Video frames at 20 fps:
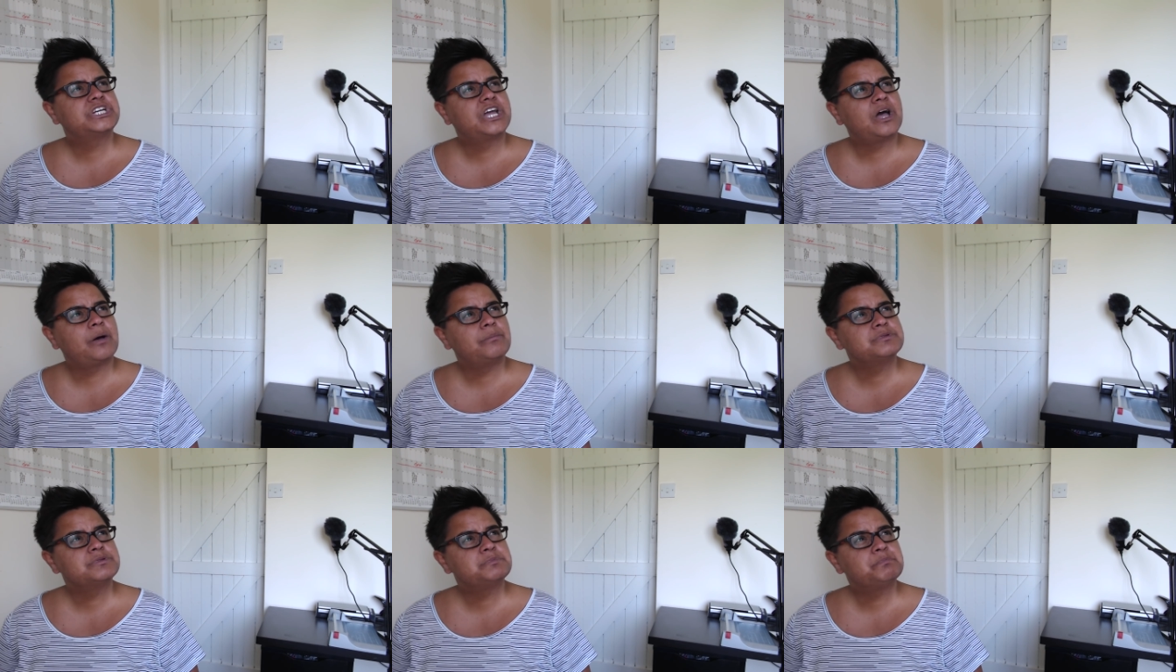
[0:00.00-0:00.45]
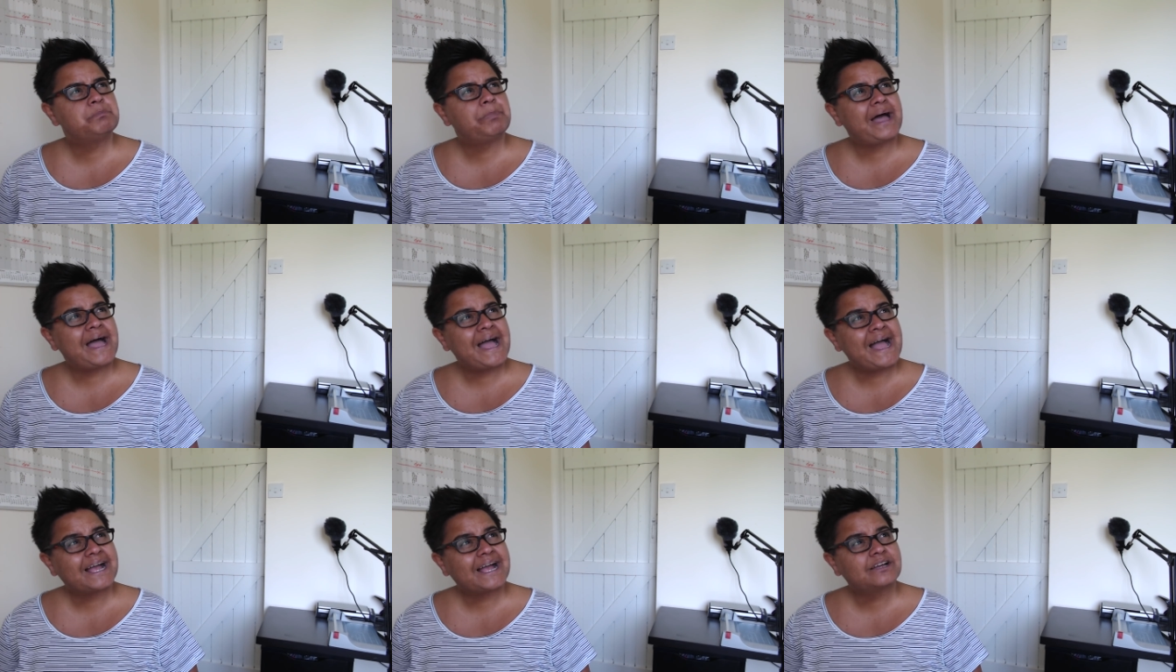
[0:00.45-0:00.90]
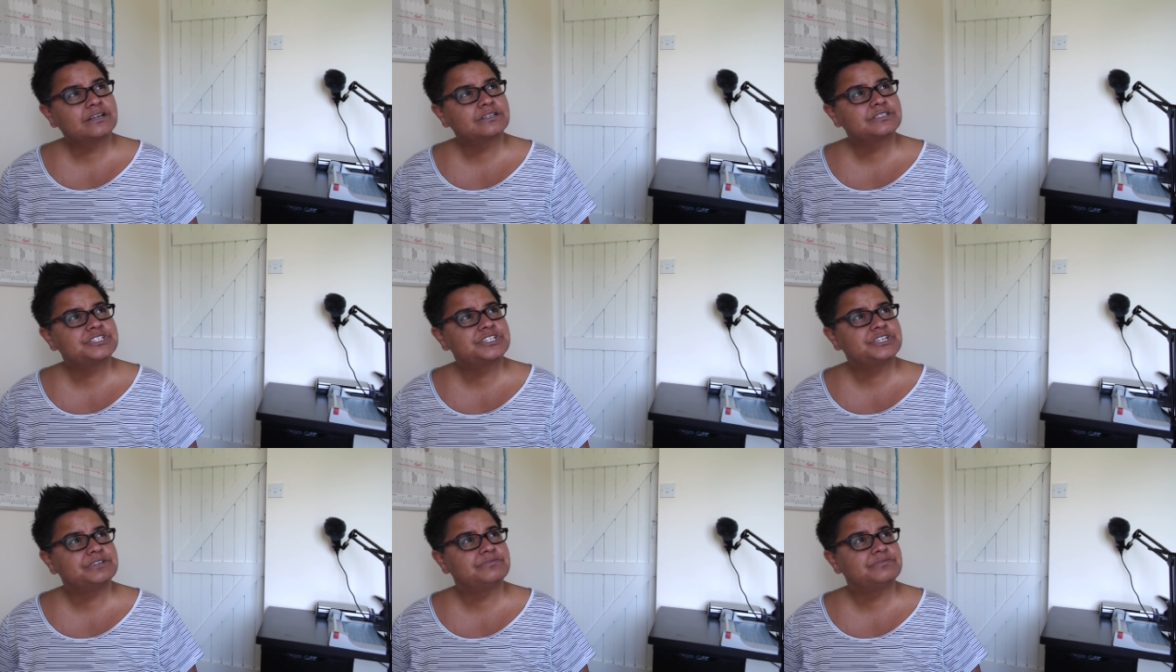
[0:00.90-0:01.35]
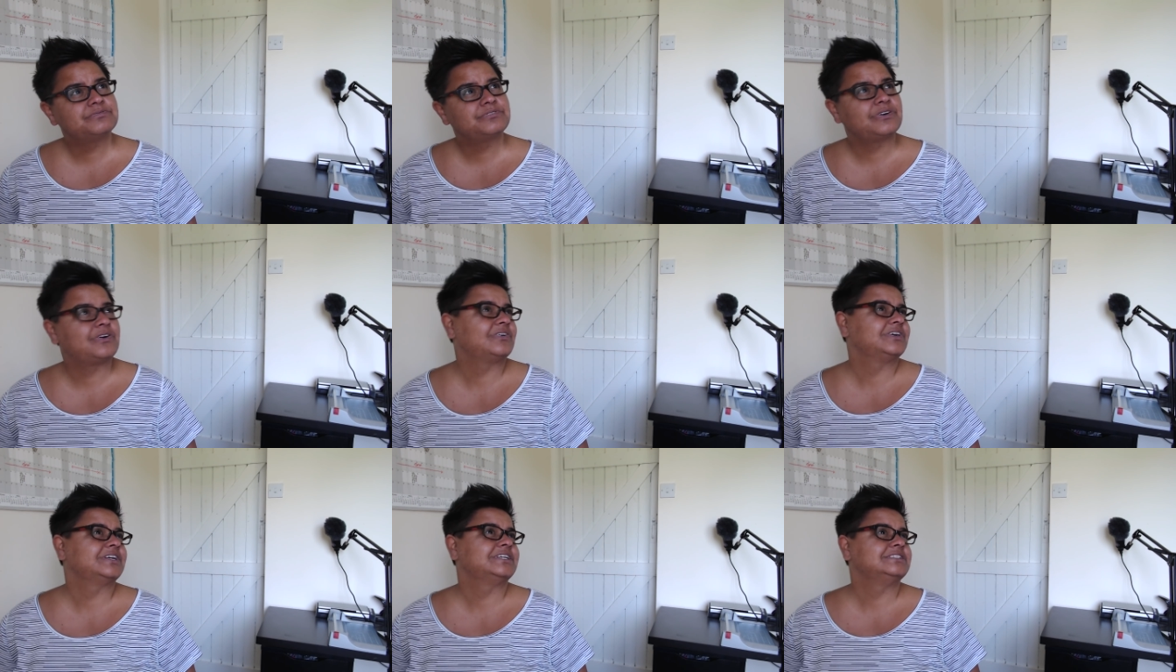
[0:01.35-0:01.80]
comes back. She
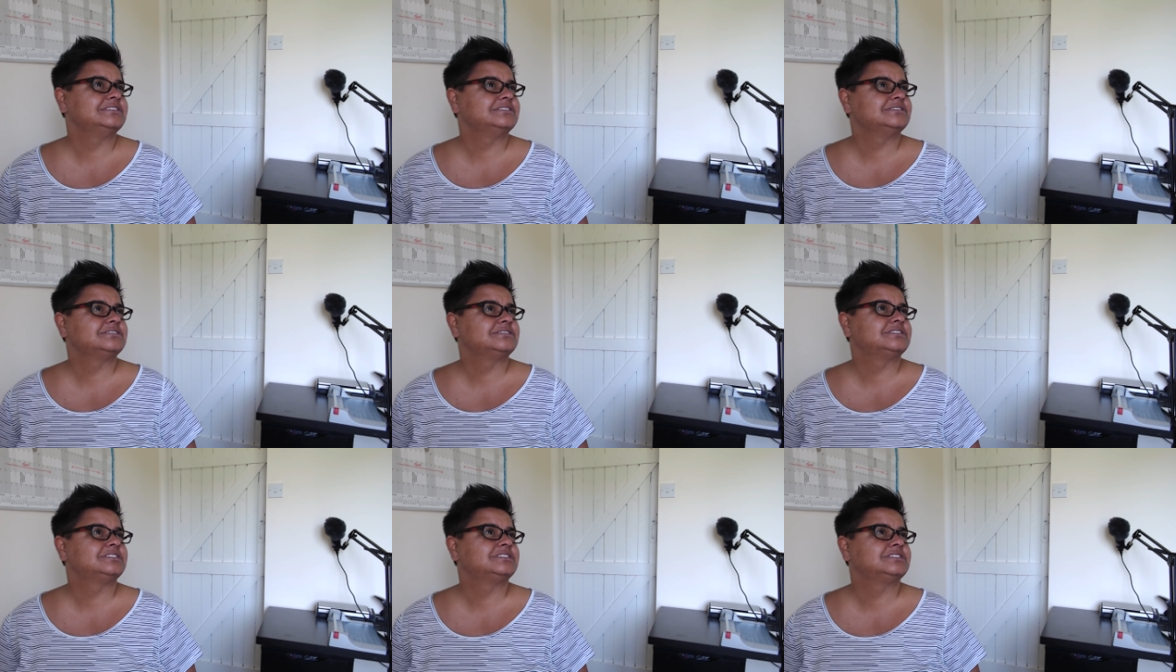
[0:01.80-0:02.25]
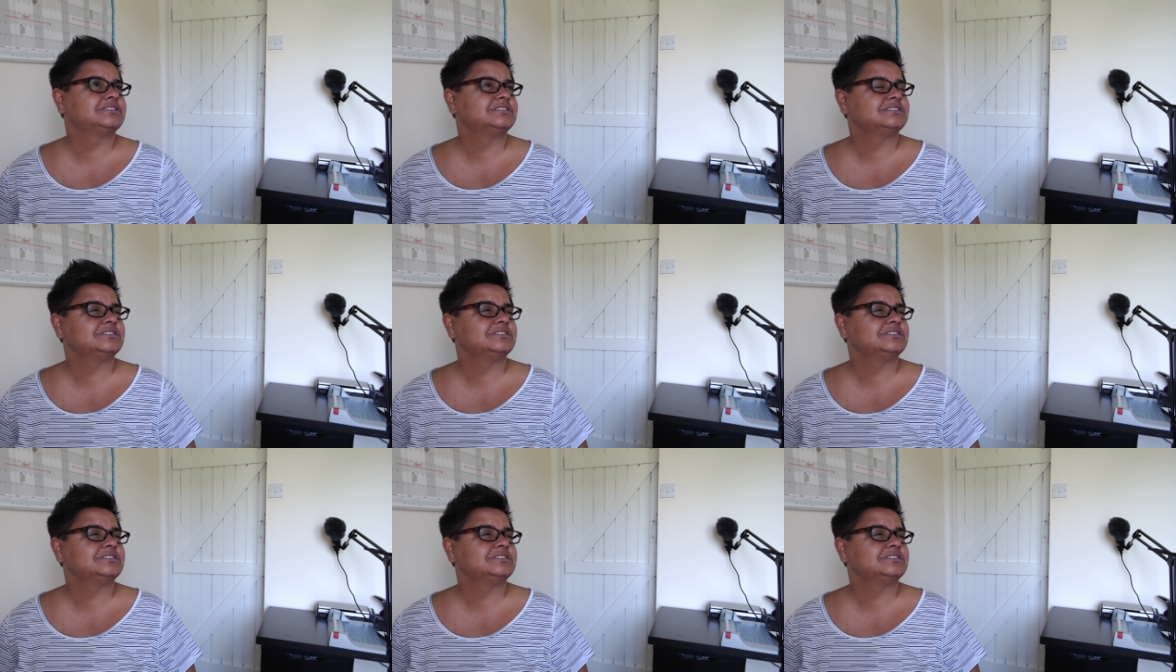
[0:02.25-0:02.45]
finds,